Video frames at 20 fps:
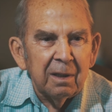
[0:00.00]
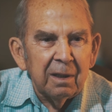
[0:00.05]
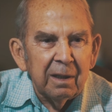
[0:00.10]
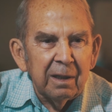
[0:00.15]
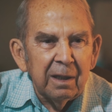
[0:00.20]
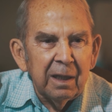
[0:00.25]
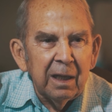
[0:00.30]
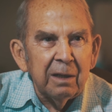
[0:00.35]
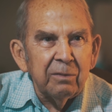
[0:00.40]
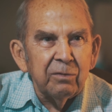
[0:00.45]

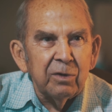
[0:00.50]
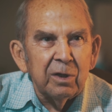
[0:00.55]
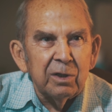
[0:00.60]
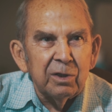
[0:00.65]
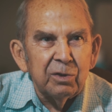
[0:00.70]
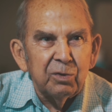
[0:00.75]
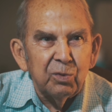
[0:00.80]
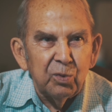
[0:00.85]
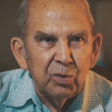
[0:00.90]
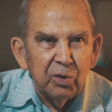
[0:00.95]
it
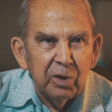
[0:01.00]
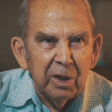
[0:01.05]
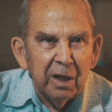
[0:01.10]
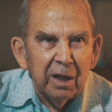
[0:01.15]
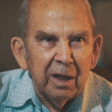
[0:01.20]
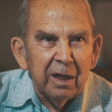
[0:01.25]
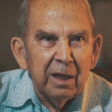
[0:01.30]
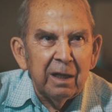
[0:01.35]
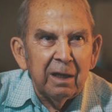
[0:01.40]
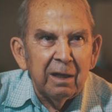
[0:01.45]
was
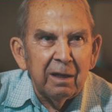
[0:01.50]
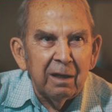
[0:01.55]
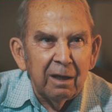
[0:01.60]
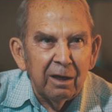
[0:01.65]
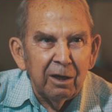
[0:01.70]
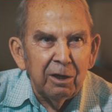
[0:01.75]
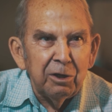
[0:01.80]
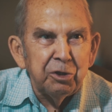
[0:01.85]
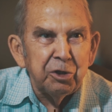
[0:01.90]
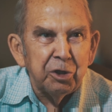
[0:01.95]
really
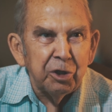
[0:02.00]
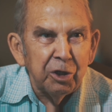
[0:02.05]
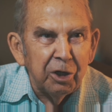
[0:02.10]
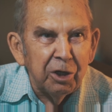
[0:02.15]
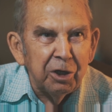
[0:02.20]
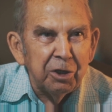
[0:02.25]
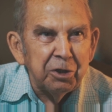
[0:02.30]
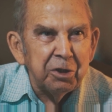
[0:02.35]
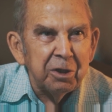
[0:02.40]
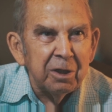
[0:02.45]
hush
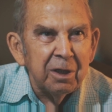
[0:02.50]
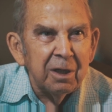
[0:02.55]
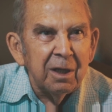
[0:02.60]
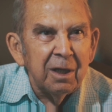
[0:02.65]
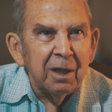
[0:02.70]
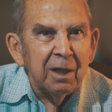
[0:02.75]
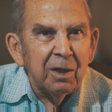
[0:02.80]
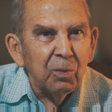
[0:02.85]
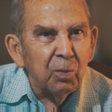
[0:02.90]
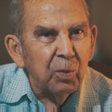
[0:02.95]
hush.
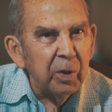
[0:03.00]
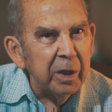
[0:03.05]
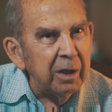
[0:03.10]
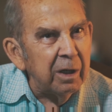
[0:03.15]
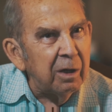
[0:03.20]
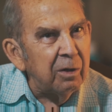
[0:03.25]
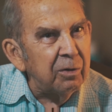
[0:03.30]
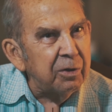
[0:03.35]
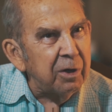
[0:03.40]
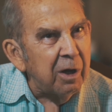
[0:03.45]
We
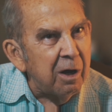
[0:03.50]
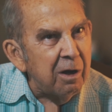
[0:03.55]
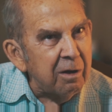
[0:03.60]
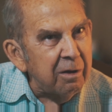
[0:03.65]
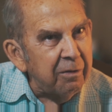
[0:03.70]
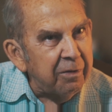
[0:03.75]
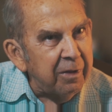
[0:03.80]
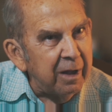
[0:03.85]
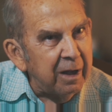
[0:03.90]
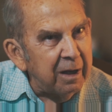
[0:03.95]
don't talk
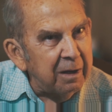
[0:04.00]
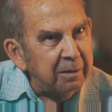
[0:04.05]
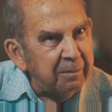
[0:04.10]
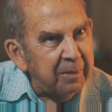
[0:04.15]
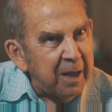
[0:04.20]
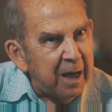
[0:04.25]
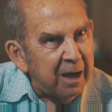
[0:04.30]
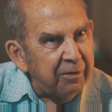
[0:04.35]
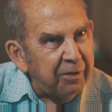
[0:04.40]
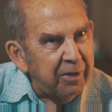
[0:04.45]
a thing
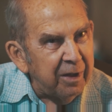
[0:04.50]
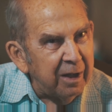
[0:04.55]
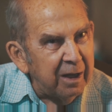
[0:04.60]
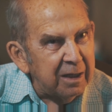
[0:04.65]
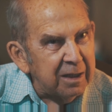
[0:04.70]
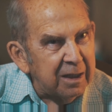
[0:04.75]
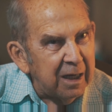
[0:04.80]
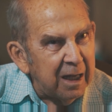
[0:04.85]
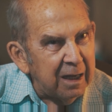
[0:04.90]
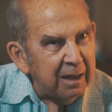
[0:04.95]
about
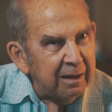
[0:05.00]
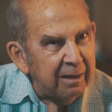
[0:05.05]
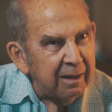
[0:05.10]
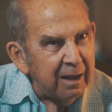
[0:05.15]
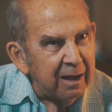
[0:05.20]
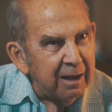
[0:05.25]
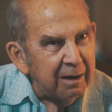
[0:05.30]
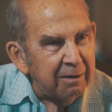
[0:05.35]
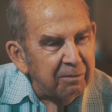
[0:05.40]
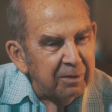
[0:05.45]
things like
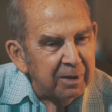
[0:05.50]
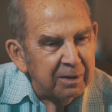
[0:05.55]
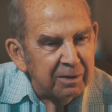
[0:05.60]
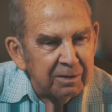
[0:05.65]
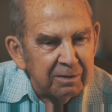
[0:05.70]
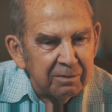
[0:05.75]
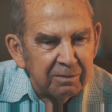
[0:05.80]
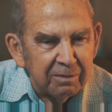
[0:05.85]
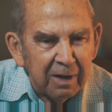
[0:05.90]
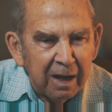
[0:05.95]

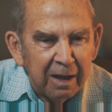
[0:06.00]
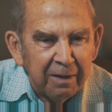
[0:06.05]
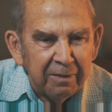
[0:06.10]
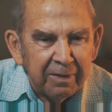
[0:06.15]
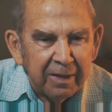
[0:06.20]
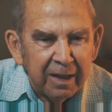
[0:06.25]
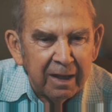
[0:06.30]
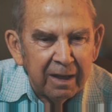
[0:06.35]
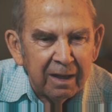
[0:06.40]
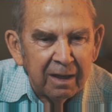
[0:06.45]

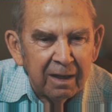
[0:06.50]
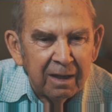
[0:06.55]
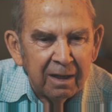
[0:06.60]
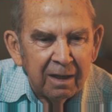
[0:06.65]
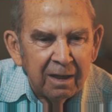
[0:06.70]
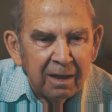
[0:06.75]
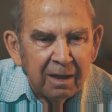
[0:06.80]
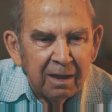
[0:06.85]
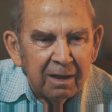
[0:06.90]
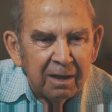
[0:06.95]
that.
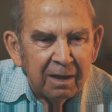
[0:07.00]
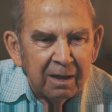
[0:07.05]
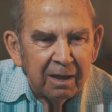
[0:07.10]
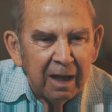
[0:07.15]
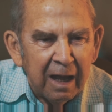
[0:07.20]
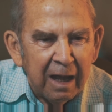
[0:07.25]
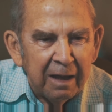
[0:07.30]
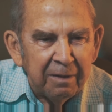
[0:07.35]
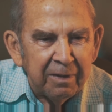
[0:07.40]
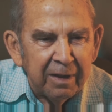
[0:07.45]

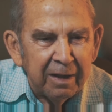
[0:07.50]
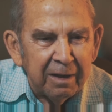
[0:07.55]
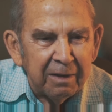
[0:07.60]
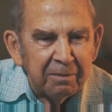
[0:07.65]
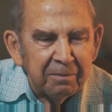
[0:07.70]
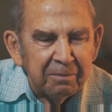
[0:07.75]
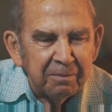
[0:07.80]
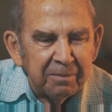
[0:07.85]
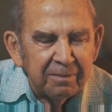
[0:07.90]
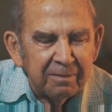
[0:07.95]
I think
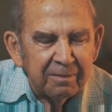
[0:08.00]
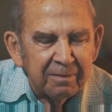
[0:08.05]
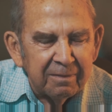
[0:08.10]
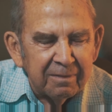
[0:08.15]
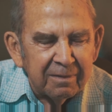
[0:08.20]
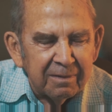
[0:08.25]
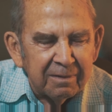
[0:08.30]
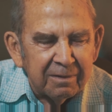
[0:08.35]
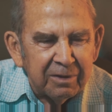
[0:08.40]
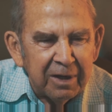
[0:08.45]

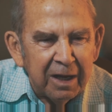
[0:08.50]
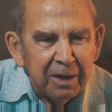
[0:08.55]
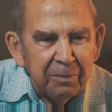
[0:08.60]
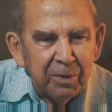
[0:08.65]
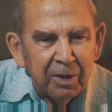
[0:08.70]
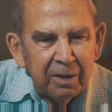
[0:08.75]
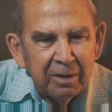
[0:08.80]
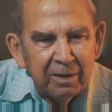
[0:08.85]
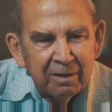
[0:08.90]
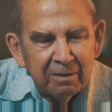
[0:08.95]

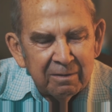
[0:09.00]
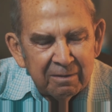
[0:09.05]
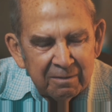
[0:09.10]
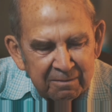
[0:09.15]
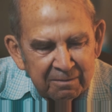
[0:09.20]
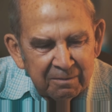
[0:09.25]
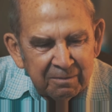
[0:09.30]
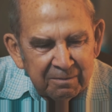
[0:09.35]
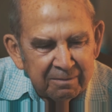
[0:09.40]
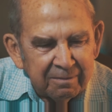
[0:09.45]
grandmother,
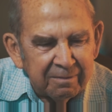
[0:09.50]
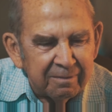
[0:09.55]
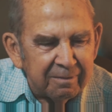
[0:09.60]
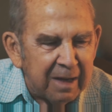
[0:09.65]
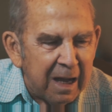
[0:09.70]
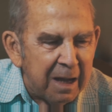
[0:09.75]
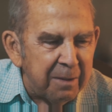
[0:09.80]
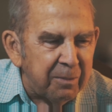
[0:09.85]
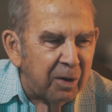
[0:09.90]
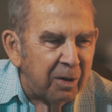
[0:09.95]

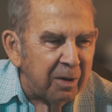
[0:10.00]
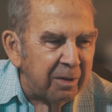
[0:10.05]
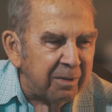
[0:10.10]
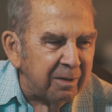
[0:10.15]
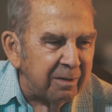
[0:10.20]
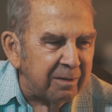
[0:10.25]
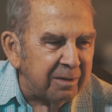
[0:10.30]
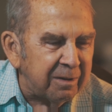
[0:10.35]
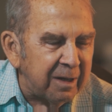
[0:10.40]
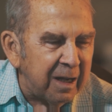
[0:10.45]
my
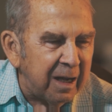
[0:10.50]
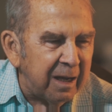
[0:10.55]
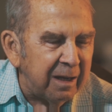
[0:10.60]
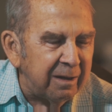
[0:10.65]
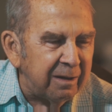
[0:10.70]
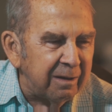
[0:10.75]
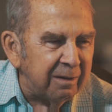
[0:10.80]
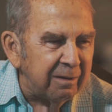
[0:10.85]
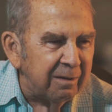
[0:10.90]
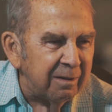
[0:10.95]
Martha,
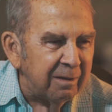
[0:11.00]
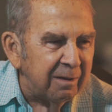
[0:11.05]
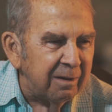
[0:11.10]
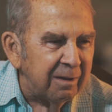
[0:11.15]
tried to.